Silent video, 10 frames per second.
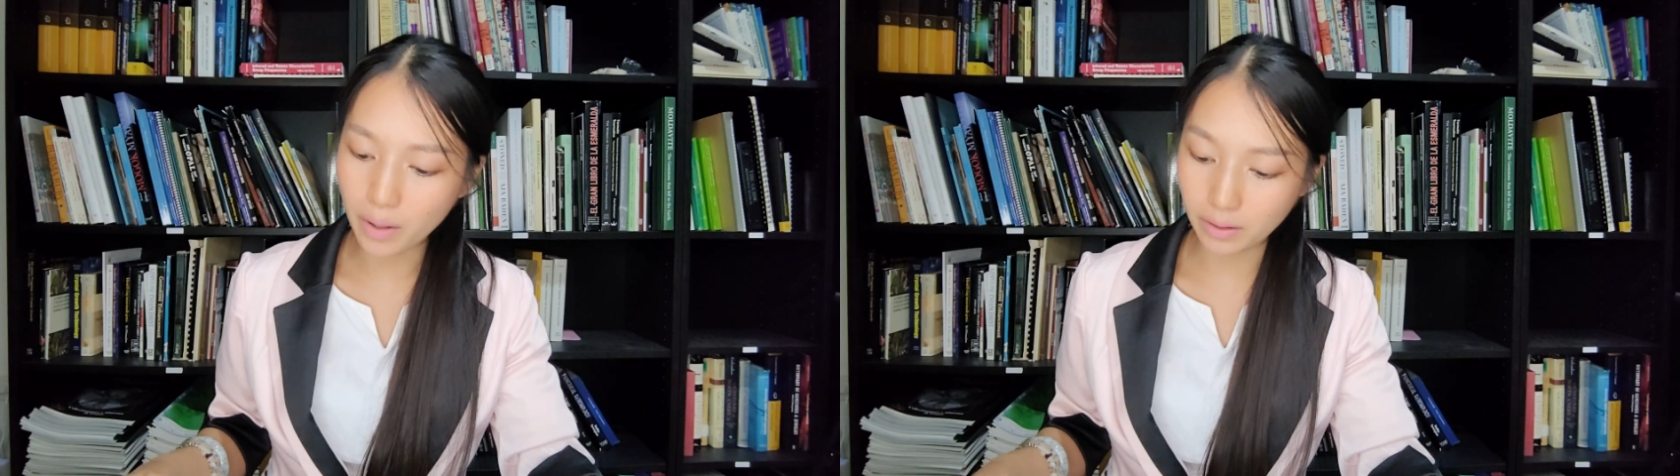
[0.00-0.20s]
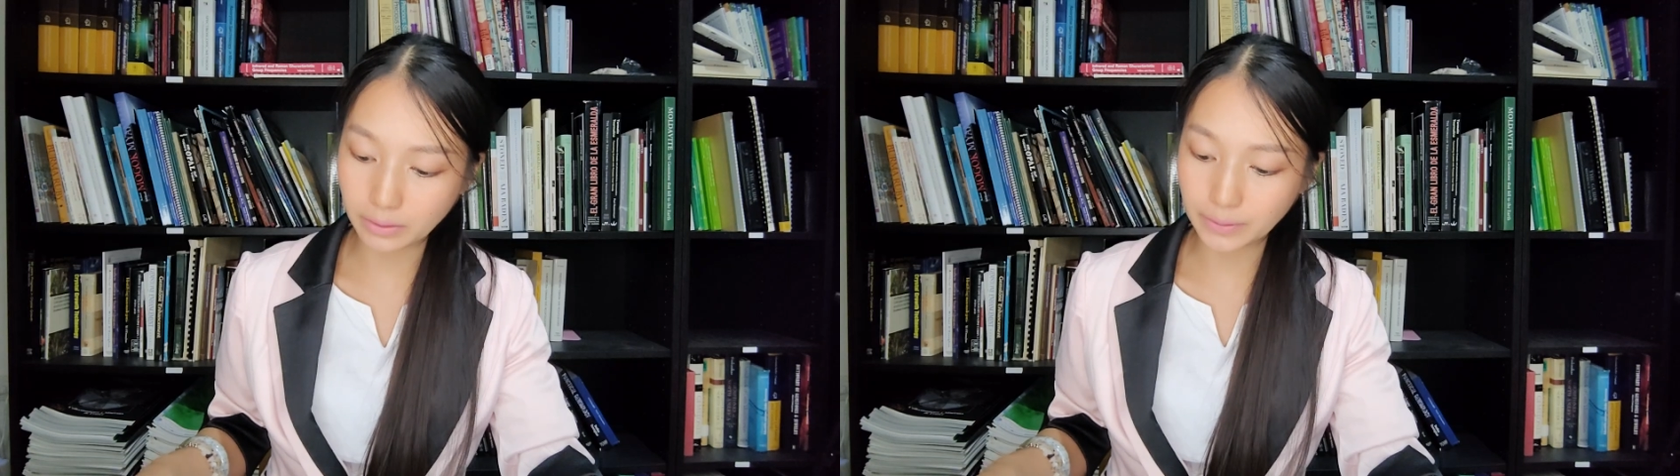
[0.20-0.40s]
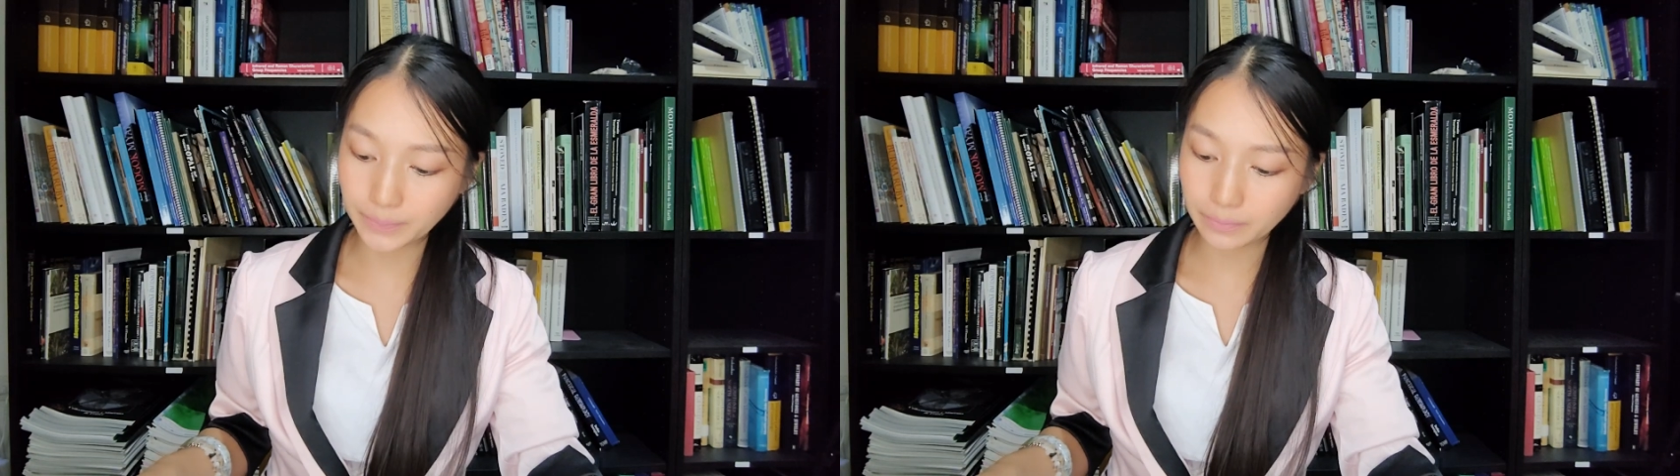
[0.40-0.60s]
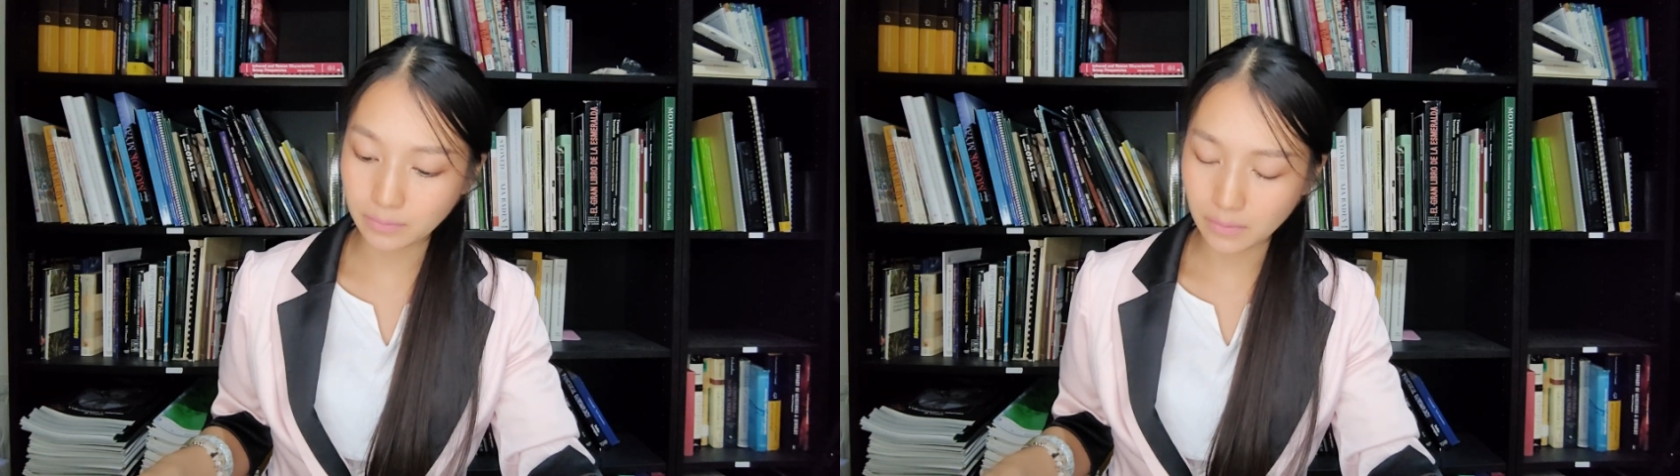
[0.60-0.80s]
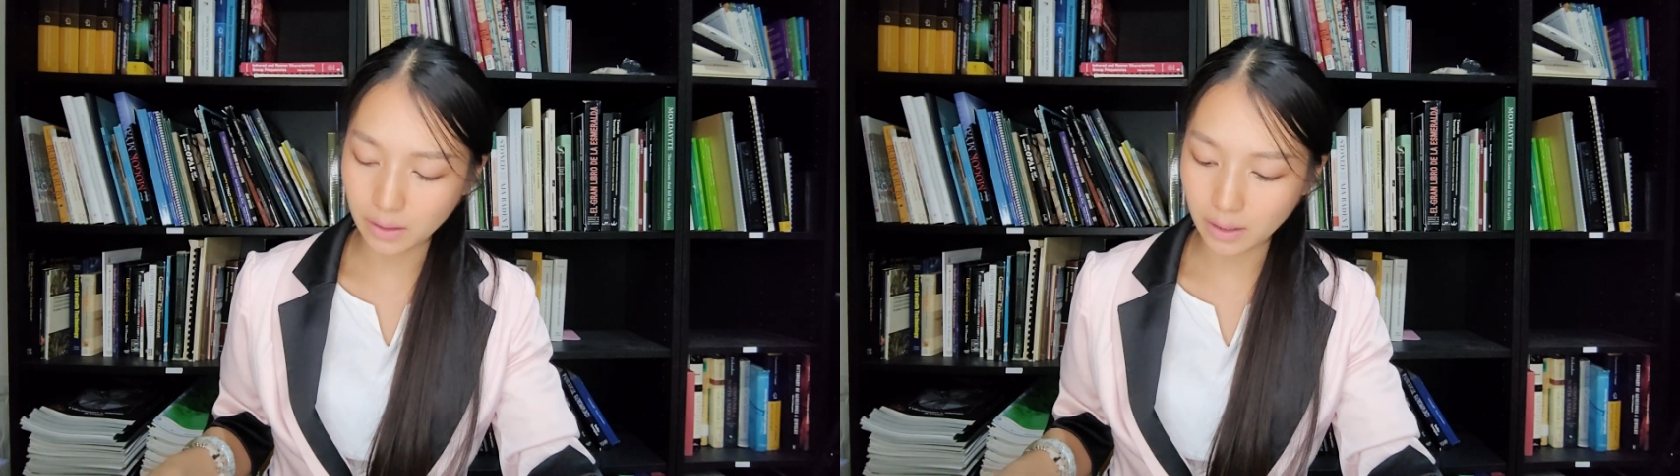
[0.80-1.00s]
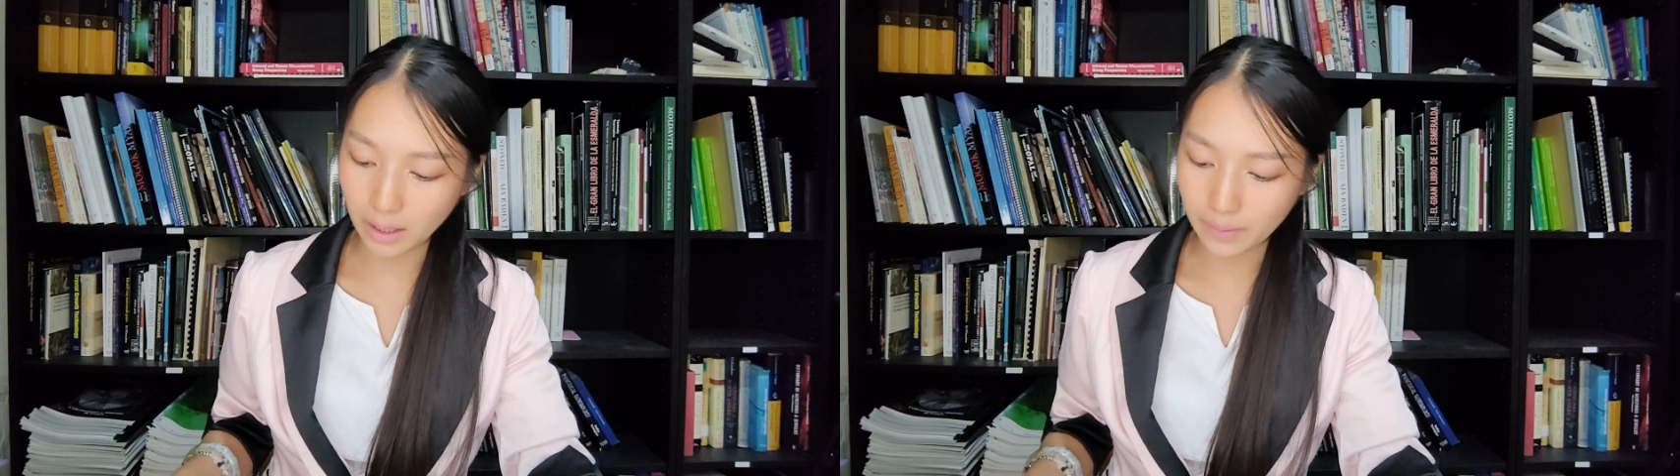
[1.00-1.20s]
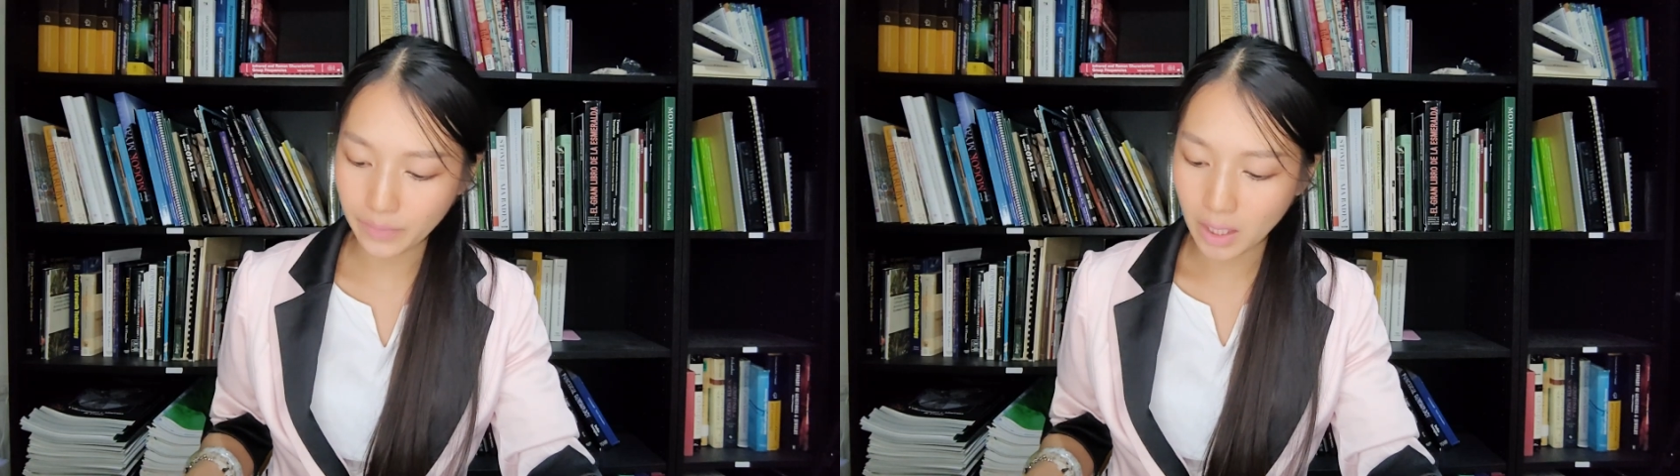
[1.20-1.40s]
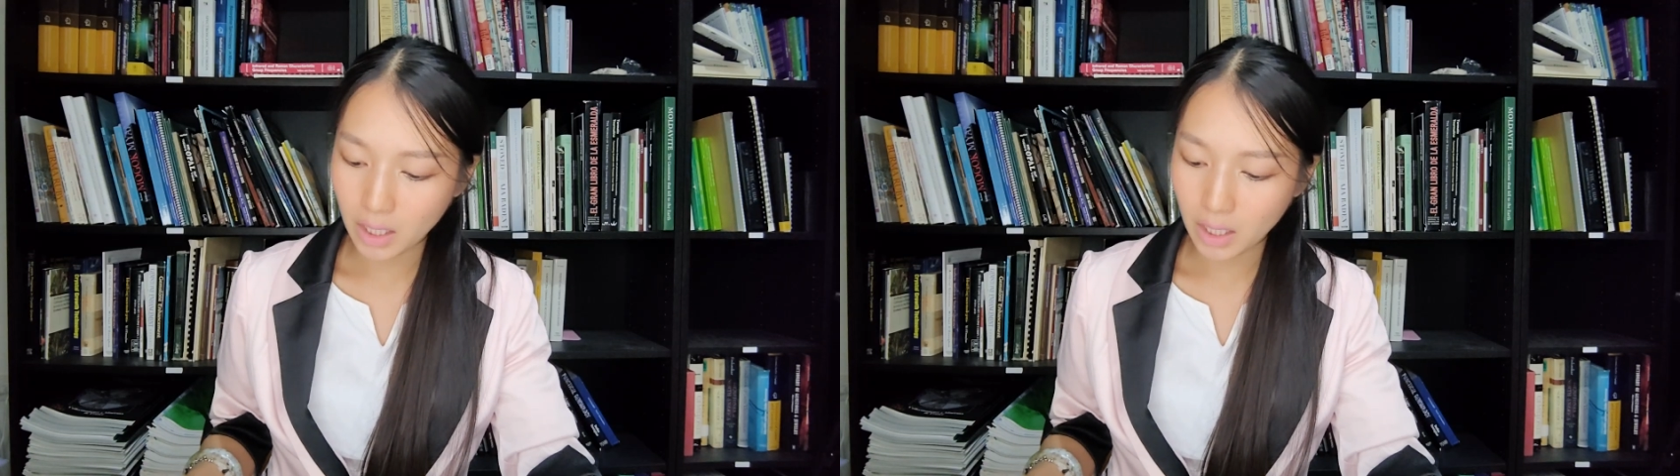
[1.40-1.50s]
pearl. Okay,